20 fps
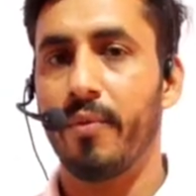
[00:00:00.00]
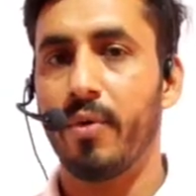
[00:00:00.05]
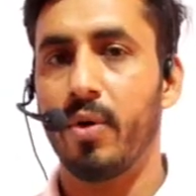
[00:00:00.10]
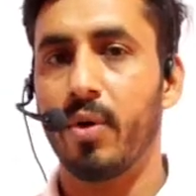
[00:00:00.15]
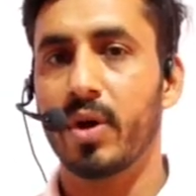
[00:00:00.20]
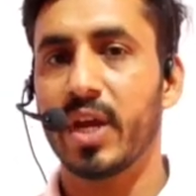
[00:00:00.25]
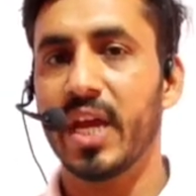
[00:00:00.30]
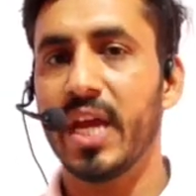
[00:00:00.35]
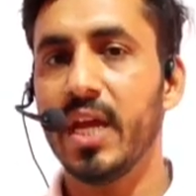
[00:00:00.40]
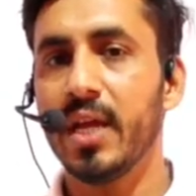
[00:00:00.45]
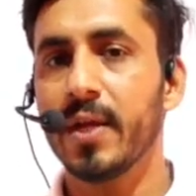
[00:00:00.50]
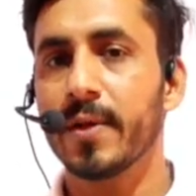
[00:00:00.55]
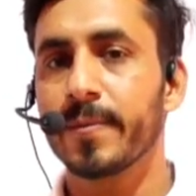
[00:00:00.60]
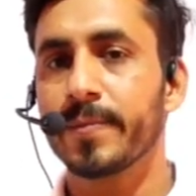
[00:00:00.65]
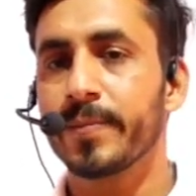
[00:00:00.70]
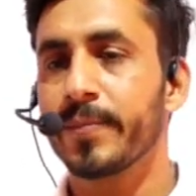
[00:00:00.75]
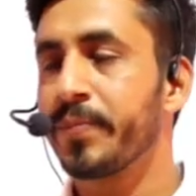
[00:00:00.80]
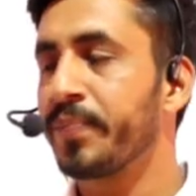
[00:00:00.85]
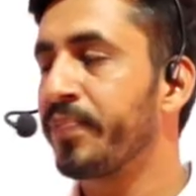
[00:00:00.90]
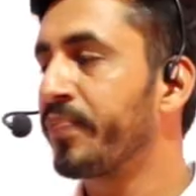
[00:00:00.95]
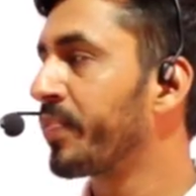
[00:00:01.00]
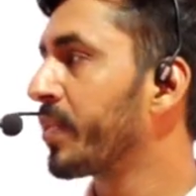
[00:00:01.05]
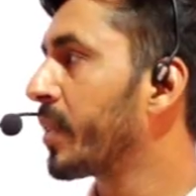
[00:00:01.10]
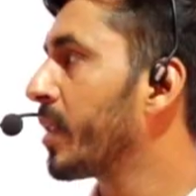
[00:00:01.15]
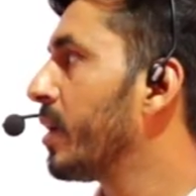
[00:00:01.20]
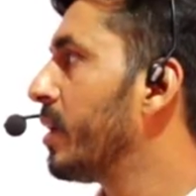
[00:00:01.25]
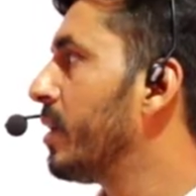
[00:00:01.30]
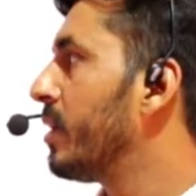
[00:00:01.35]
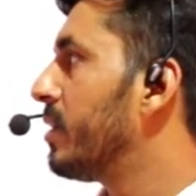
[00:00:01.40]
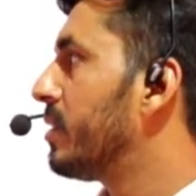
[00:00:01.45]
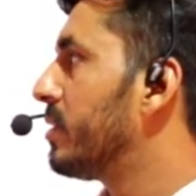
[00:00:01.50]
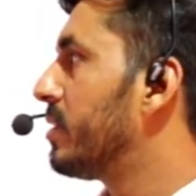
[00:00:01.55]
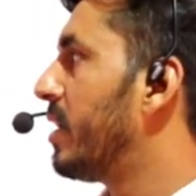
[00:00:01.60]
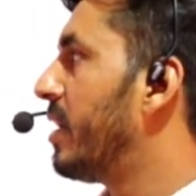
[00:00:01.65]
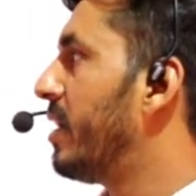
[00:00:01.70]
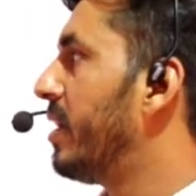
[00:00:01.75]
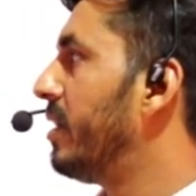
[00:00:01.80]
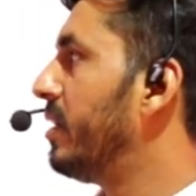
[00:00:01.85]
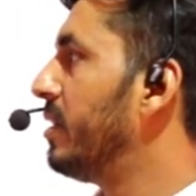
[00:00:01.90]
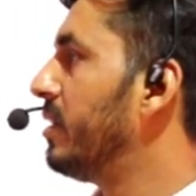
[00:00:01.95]
Okay,
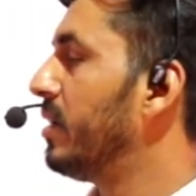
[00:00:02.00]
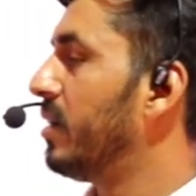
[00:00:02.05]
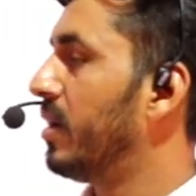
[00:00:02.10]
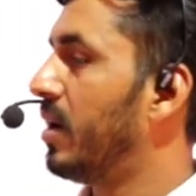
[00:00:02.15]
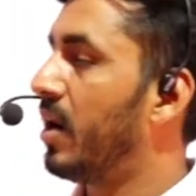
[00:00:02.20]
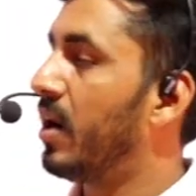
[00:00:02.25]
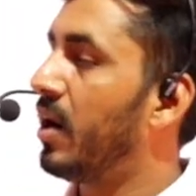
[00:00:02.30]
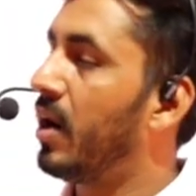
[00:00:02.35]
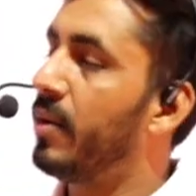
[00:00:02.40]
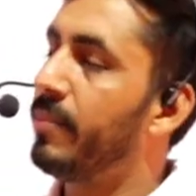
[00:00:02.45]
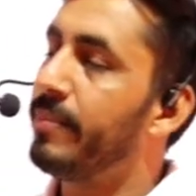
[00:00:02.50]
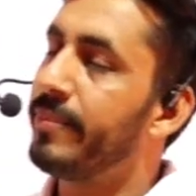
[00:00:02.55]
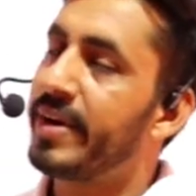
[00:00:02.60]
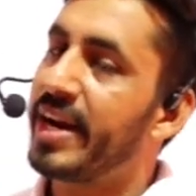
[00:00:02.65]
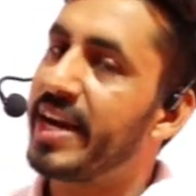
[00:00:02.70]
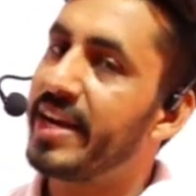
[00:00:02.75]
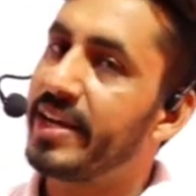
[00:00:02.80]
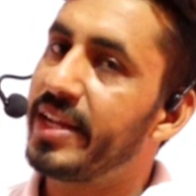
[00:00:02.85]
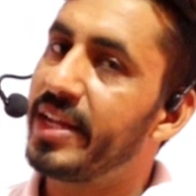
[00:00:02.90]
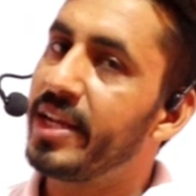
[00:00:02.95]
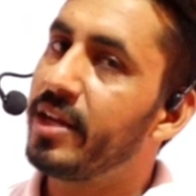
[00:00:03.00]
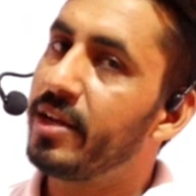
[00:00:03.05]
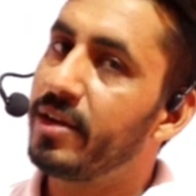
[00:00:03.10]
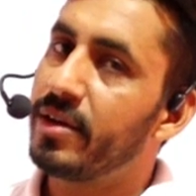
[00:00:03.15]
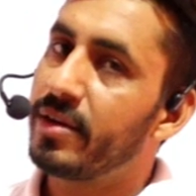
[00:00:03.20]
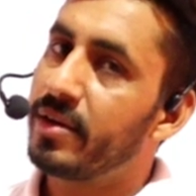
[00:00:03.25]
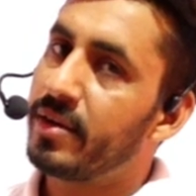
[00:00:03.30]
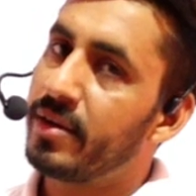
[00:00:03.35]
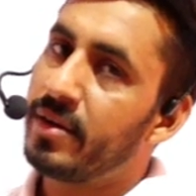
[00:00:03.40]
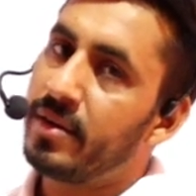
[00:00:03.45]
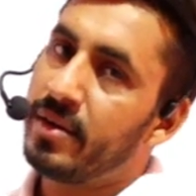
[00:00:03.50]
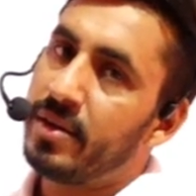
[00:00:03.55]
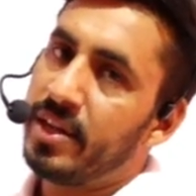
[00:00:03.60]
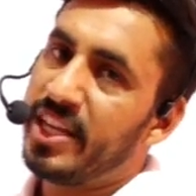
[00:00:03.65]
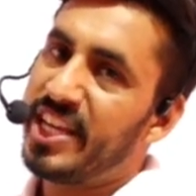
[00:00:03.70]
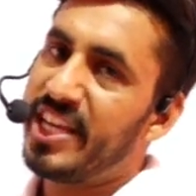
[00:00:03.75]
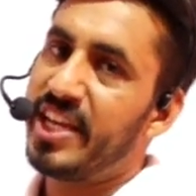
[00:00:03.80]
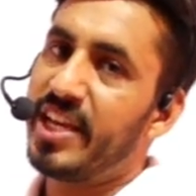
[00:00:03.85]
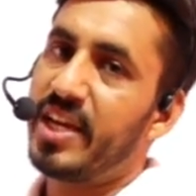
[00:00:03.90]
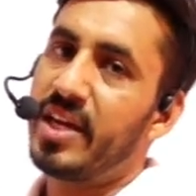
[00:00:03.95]
then I'm writing
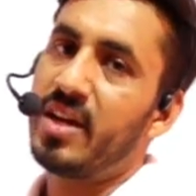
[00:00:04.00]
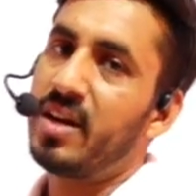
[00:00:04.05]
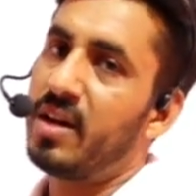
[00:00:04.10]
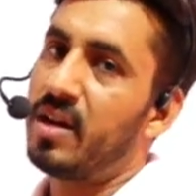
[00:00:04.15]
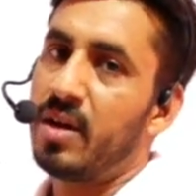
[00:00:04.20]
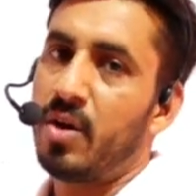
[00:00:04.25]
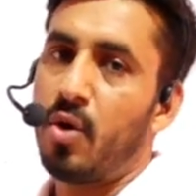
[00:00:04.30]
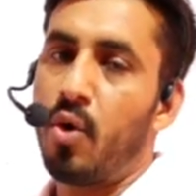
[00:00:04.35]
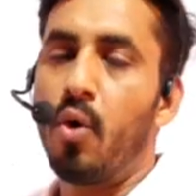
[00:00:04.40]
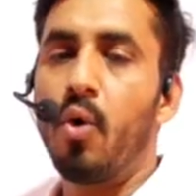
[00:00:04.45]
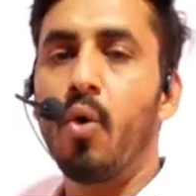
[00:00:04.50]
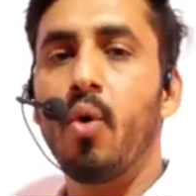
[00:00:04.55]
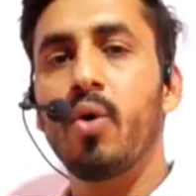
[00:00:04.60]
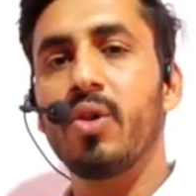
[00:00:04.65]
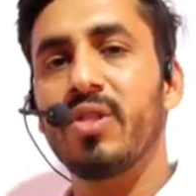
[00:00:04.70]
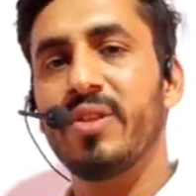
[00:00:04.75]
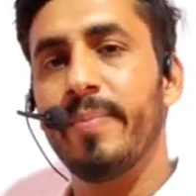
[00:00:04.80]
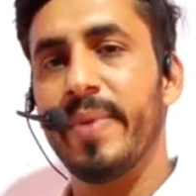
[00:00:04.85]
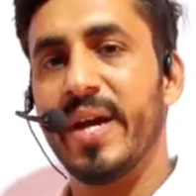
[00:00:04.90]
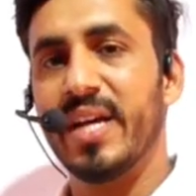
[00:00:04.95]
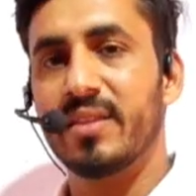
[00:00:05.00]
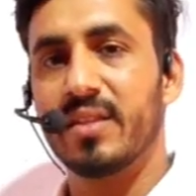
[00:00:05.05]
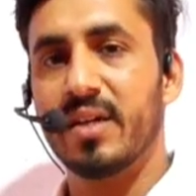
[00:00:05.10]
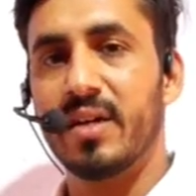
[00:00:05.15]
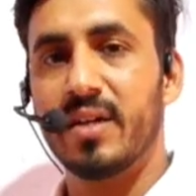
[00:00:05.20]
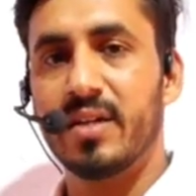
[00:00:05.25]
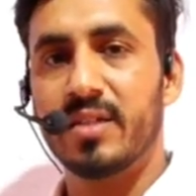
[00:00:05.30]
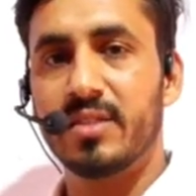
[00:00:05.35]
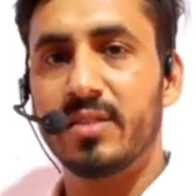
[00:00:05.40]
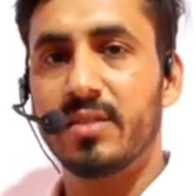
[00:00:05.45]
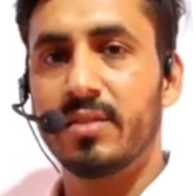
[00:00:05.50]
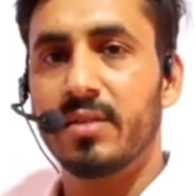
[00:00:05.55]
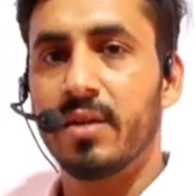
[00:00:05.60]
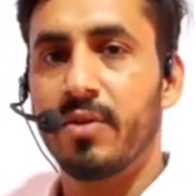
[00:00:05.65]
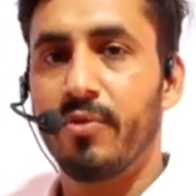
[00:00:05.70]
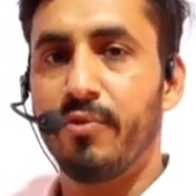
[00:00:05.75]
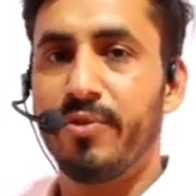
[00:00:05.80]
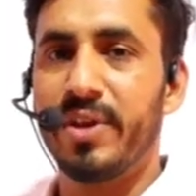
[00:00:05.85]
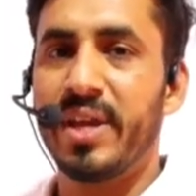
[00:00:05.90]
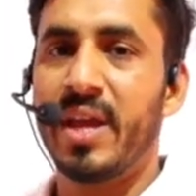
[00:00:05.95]
here all the
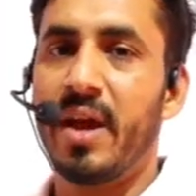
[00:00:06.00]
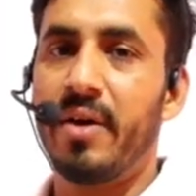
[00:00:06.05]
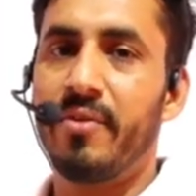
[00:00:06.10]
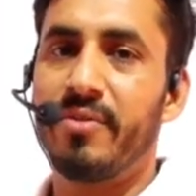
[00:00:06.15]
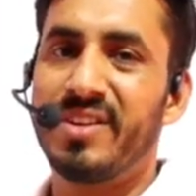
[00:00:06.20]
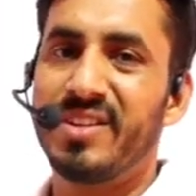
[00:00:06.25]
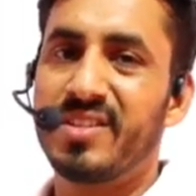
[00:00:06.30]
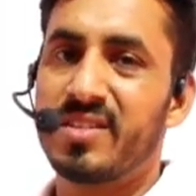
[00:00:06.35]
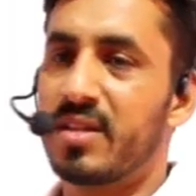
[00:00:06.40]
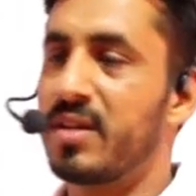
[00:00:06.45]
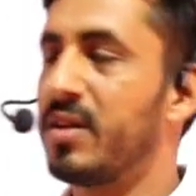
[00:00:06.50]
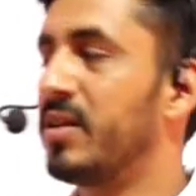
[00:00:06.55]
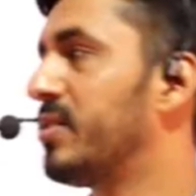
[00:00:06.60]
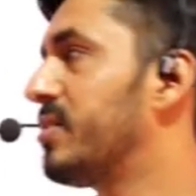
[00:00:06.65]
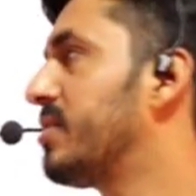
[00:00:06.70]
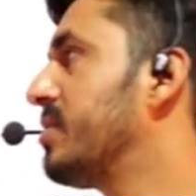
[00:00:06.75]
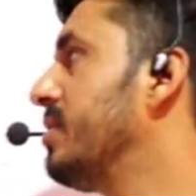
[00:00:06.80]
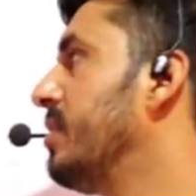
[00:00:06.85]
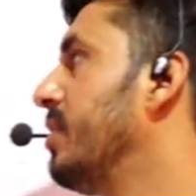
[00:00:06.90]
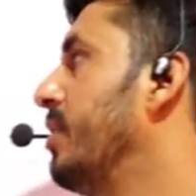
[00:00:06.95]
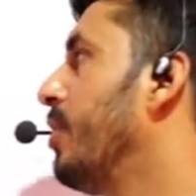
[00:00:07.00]
methods we have discussed.